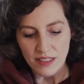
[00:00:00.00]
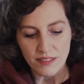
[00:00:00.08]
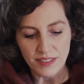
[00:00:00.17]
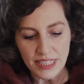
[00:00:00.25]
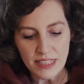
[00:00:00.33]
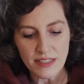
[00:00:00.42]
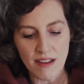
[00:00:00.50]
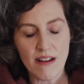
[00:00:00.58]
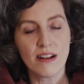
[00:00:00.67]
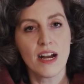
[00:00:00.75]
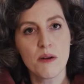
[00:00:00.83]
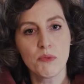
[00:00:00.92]
These
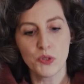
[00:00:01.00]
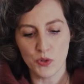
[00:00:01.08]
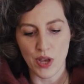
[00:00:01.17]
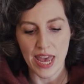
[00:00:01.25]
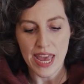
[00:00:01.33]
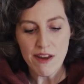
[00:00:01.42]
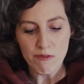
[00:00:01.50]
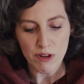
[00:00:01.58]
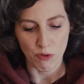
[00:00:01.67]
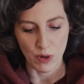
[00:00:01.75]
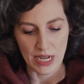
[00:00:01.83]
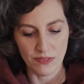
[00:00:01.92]
are common to
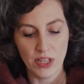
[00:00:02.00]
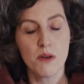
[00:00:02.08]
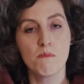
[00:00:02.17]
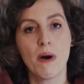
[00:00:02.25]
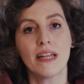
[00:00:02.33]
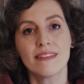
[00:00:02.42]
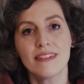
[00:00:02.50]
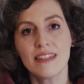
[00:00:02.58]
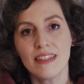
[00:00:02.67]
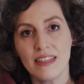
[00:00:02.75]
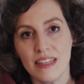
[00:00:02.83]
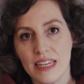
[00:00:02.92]
everyone, but the
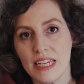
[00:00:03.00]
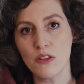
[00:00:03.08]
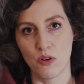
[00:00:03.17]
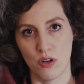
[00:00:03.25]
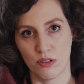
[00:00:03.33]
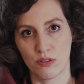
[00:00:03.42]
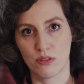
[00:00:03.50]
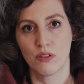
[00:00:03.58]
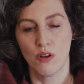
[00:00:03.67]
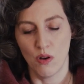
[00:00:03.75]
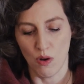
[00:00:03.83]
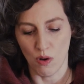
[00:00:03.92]
keynote
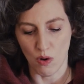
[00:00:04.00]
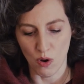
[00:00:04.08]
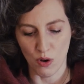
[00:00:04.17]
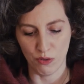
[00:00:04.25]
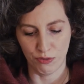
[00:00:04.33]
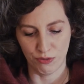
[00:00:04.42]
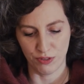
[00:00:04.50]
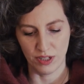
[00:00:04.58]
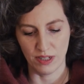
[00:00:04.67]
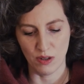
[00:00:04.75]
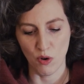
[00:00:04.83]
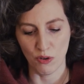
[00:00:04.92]
of
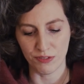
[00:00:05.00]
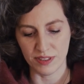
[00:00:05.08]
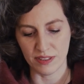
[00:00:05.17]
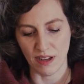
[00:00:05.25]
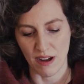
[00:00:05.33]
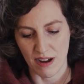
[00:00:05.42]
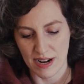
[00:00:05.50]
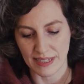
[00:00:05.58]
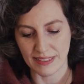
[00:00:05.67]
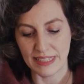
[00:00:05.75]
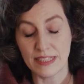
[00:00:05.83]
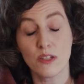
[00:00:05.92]
the
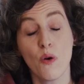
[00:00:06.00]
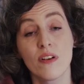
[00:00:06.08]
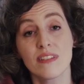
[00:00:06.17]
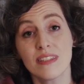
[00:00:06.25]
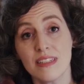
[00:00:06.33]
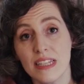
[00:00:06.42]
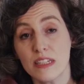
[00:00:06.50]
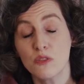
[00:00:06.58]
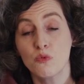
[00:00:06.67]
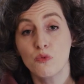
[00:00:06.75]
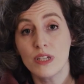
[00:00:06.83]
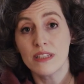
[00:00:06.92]
art is
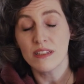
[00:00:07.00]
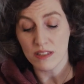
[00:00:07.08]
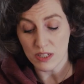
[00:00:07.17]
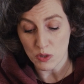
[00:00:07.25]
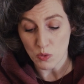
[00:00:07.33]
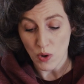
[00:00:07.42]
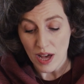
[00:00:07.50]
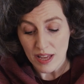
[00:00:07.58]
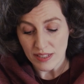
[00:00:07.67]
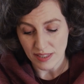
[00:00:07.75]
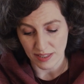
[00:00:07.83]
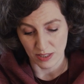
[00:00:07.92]
concealed within the
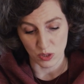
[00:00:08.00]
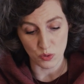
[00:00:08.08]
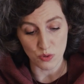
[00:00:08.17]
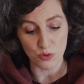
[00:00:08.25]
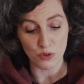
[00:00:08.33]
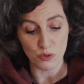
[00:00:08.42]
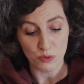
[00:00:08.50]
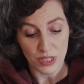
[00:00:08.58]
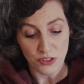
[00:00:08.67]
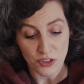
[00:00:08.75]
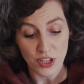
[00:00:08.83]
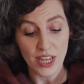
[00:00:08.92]
nuances through
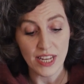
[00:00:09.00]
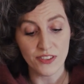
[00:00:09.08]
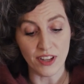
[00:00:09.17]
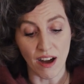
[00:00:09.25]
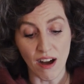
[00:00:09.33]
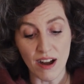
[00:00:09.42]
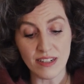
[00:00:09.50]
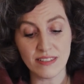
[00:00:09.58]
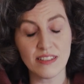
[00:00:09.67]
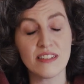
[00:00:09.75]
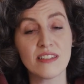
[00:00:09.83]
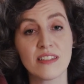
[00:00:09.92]
which the
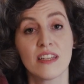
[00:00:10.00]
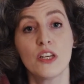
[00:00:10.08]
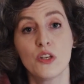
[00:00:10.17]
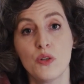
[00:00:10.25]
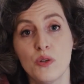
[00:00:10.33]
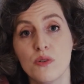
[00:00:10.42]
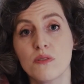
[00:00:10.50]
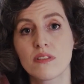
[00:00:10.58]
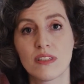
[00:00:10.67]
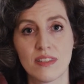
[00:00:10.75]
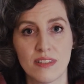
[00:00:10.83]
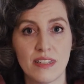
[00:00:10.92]
artist
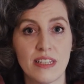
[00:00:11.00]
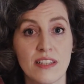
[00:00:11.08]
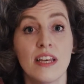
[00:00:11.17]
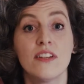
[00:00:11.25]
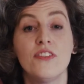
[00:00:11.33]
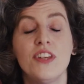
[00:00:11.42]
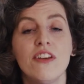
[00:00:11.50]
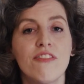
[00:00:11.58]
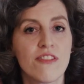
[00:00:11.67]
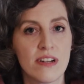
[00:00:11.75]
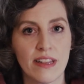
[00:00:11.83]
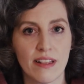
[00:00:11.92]
uses these
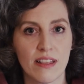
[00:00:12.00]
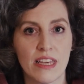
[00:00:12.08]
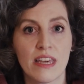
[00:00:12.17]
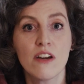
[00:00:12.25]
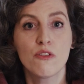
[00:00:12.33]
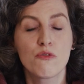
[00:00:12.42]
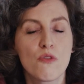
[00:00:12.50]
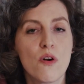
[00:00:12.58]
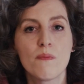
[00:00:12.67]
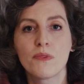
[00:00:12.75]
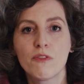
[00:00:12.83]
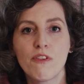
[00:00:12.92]
differently
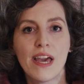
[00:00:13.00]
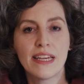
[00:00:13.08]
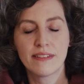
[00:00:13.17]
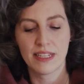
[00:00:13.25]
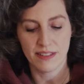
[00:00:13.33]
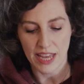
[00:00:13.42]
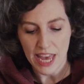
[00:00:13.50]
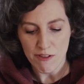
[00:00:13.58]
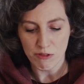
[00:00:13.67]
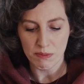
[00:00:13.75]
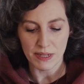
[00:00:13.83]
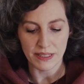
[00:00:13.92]
from the way that
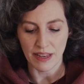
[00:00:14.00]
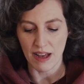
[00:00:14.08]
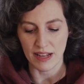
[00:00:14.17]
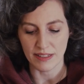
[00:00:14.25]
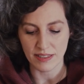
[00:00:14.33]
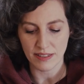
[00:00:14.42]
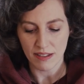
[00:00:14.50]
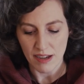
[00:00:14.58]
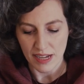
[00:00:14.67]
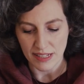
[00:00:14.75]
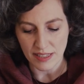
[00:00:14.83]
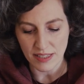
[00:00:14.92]
everybody else
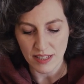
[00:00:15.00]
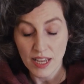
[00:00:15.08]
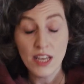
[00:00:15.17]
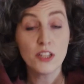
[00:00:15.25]
does.